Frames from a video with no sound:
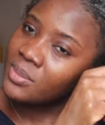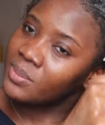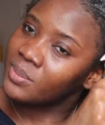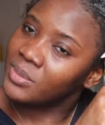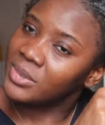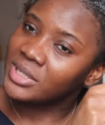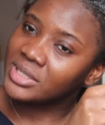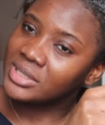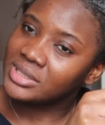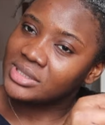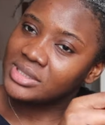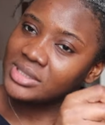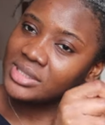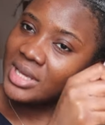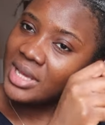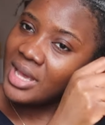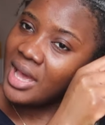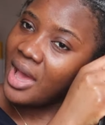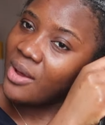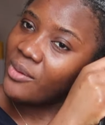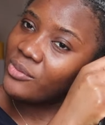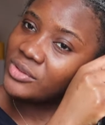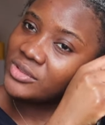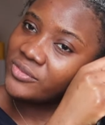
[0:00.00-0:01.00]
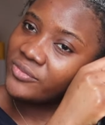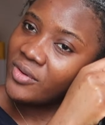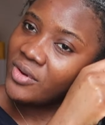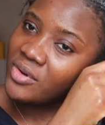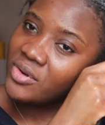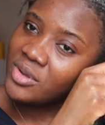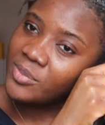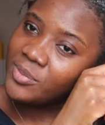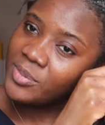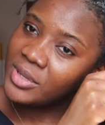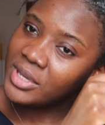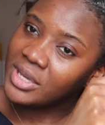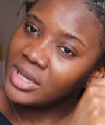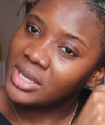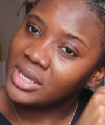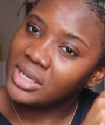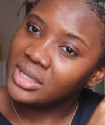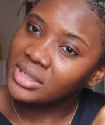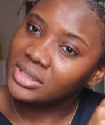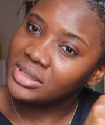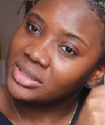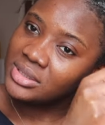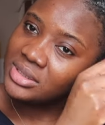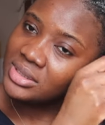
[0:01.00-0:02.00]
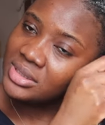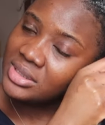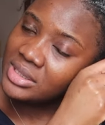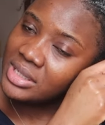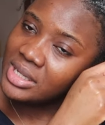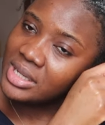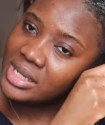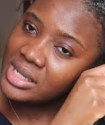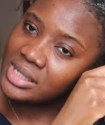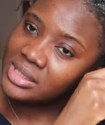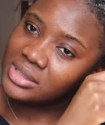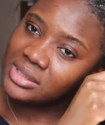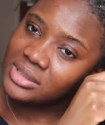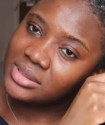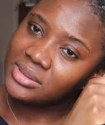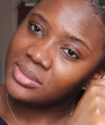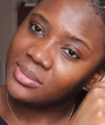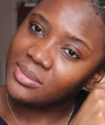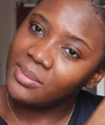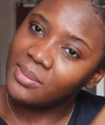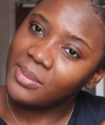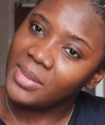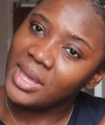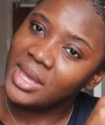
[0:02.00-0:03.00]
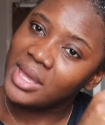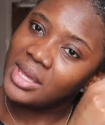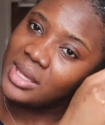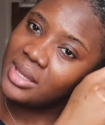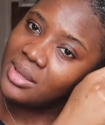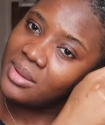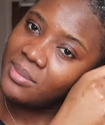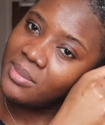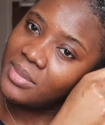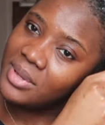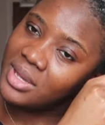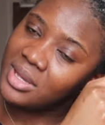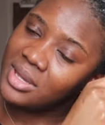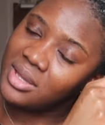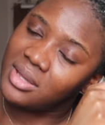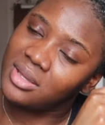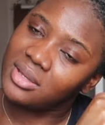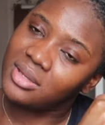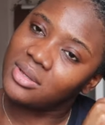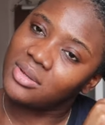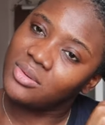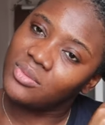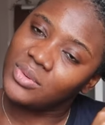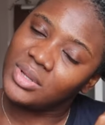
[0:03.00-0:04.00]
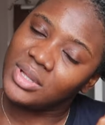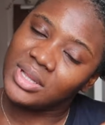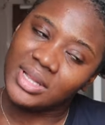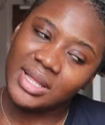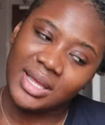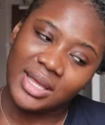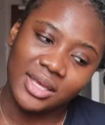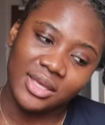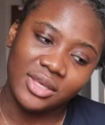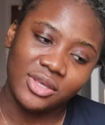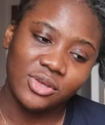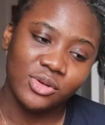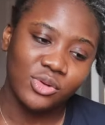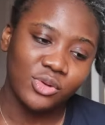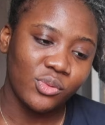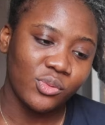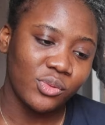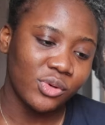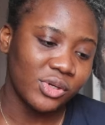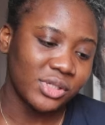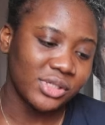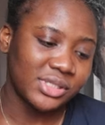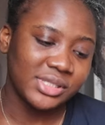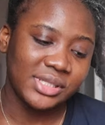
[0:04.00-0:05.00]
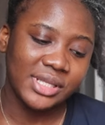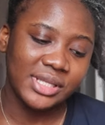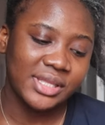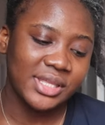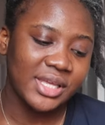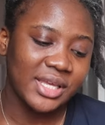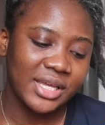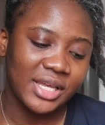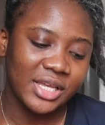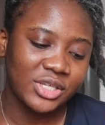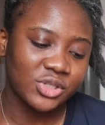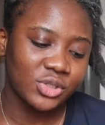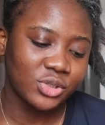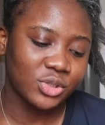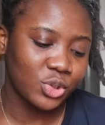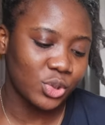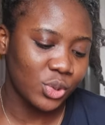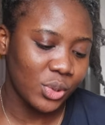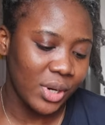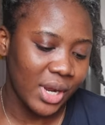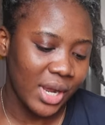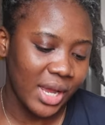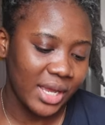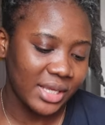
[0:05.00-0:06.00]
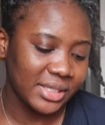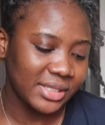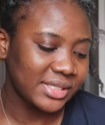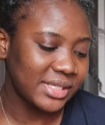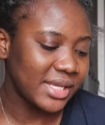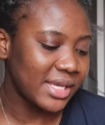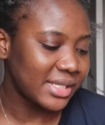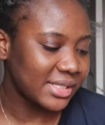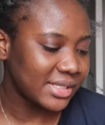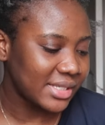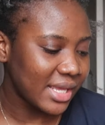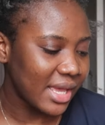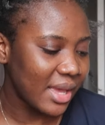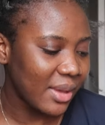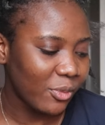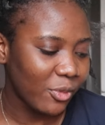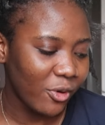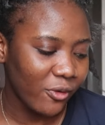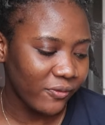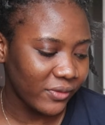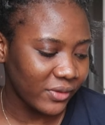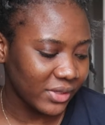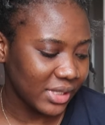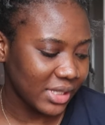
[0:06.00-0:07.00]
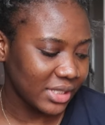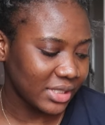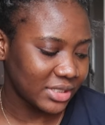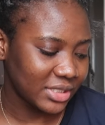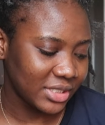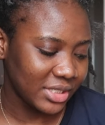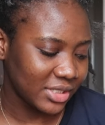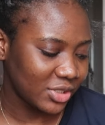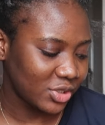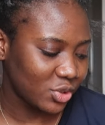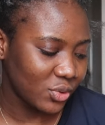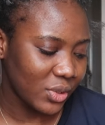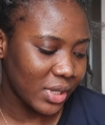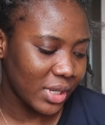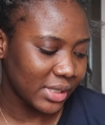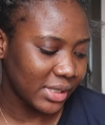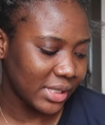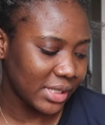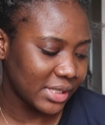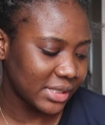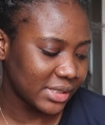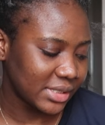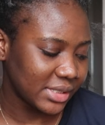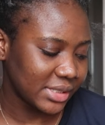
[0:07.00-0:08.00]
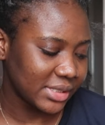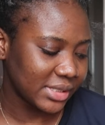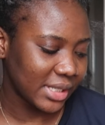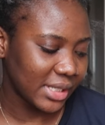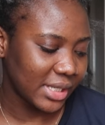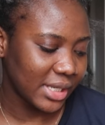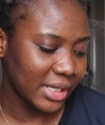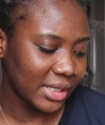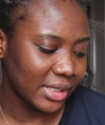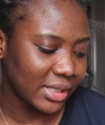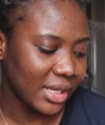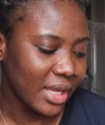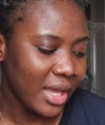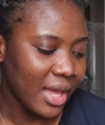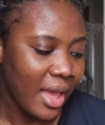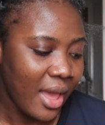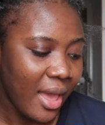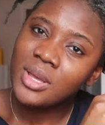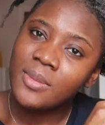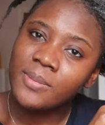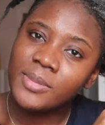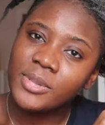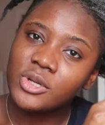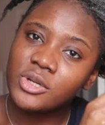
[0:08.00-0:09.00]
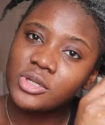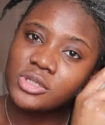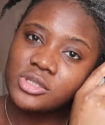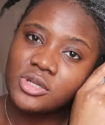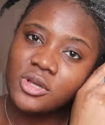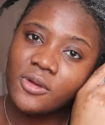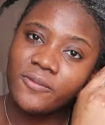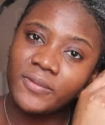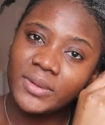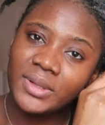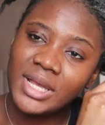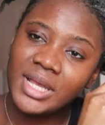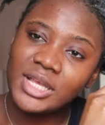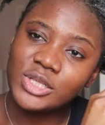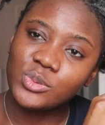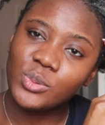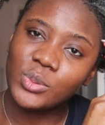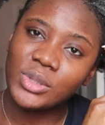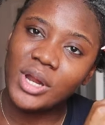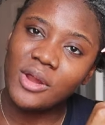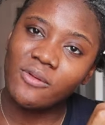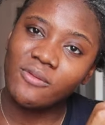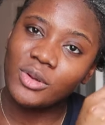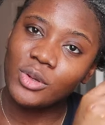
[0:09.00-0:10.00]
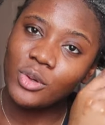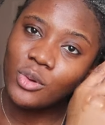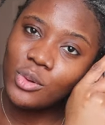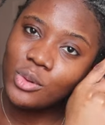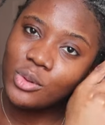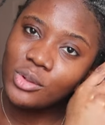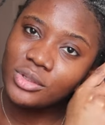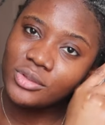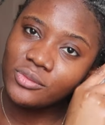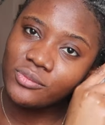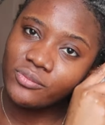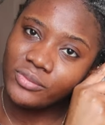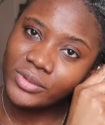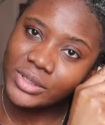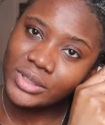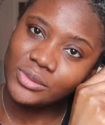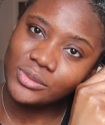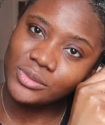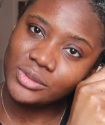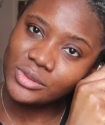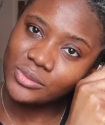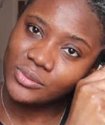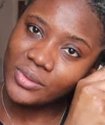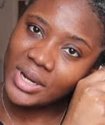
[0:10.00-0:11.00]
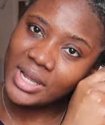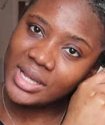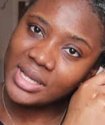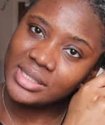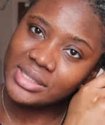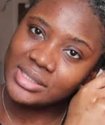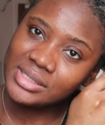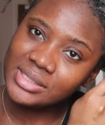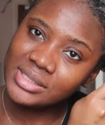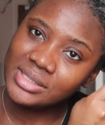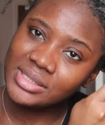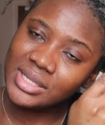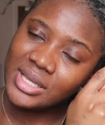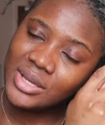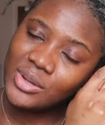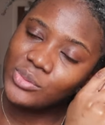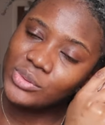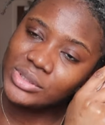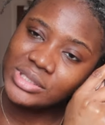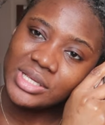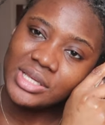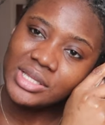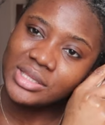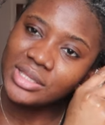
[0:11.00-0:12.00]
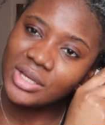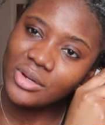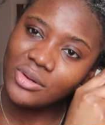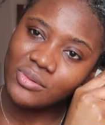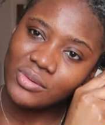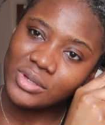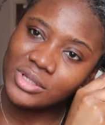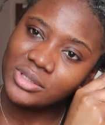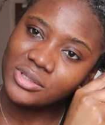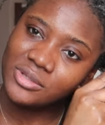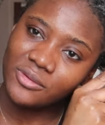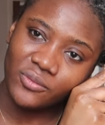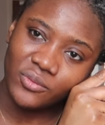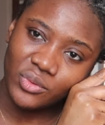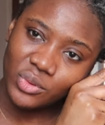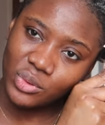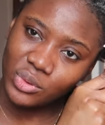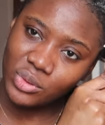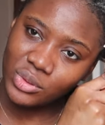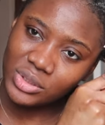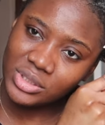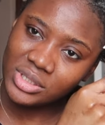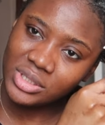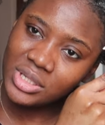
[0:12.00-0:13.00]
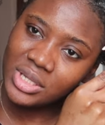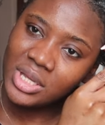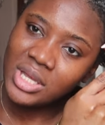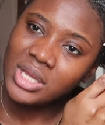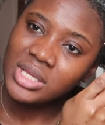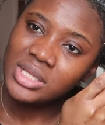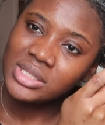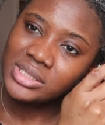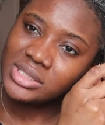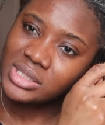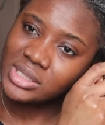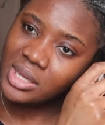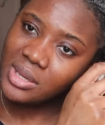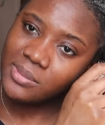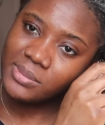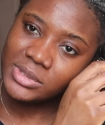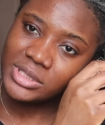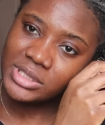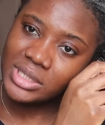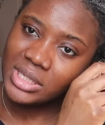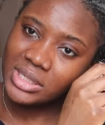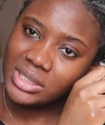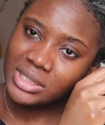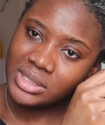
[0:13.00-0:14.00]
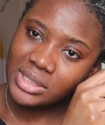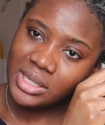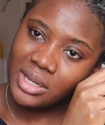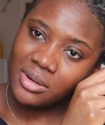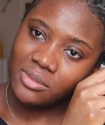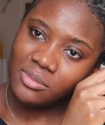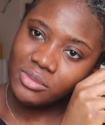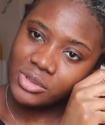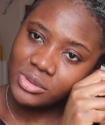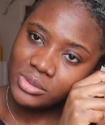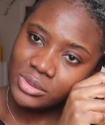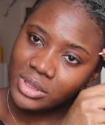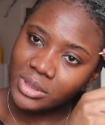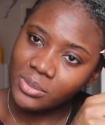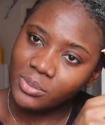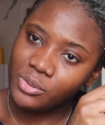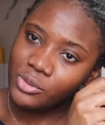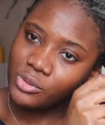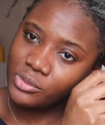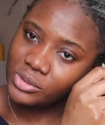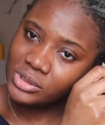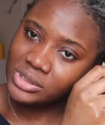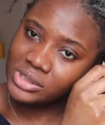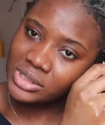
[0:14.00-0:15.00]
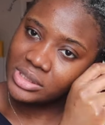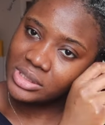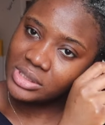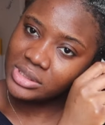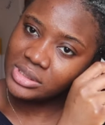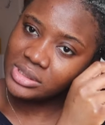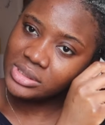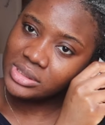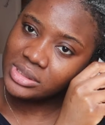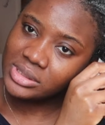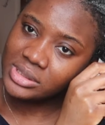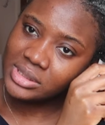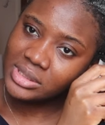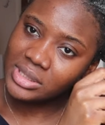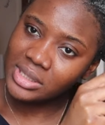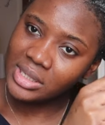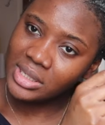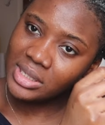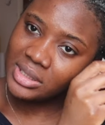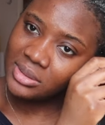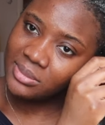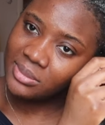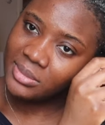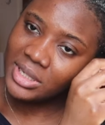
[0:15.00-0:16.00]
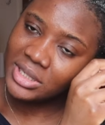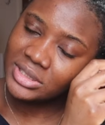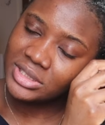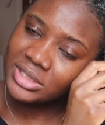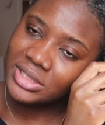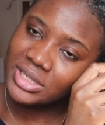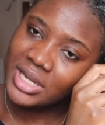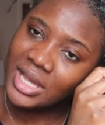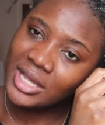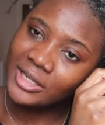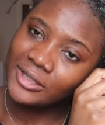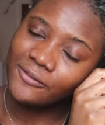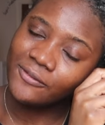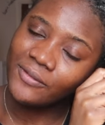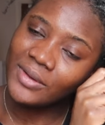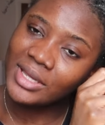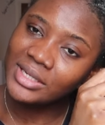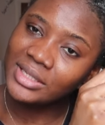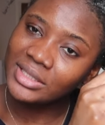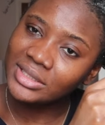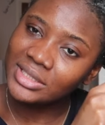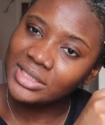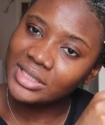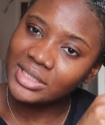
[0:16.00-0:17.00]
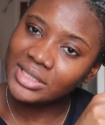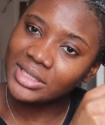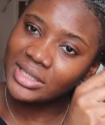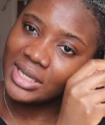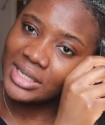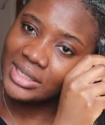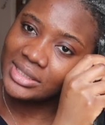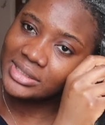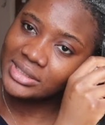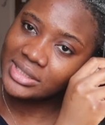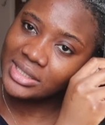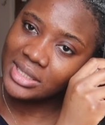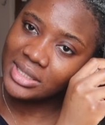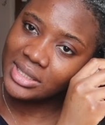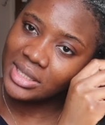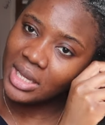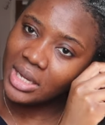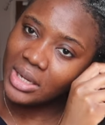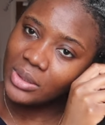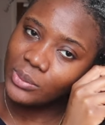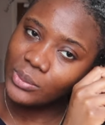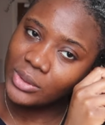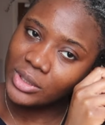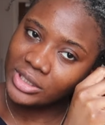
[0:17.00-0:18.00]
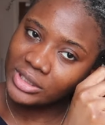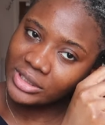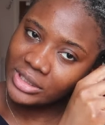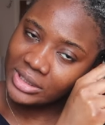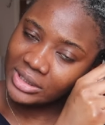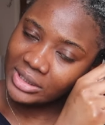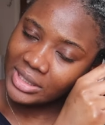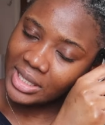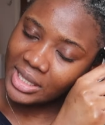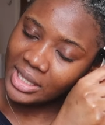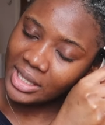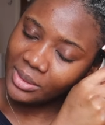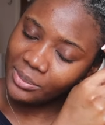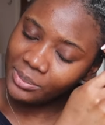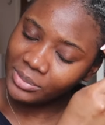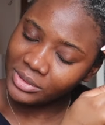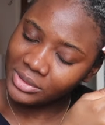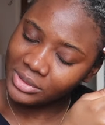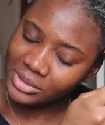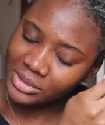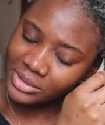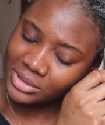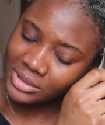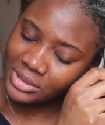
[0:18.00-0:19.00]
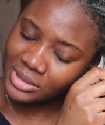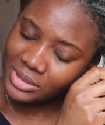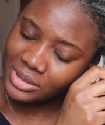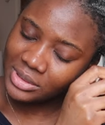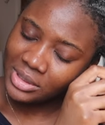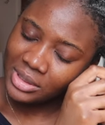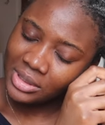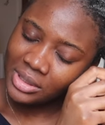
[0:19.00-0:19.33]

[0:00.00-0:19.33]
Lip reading: but yeah, I was very pained and Meg and Mark were like, you know what, they think I should try, take time off and then just try and edit it again. Because of late, when I record reels, right, it would take the grace of God to get me to edit that reel and post it. And imagine I had finally edited that one and that happened.